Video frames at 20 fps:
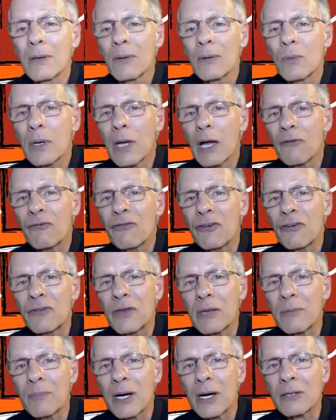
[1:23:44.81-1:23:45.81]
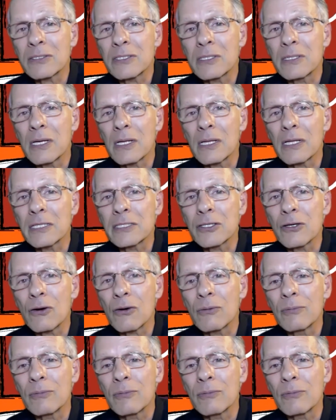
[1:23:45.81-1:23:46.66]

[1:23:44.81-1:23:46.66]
We got 15 miles today. Let's go."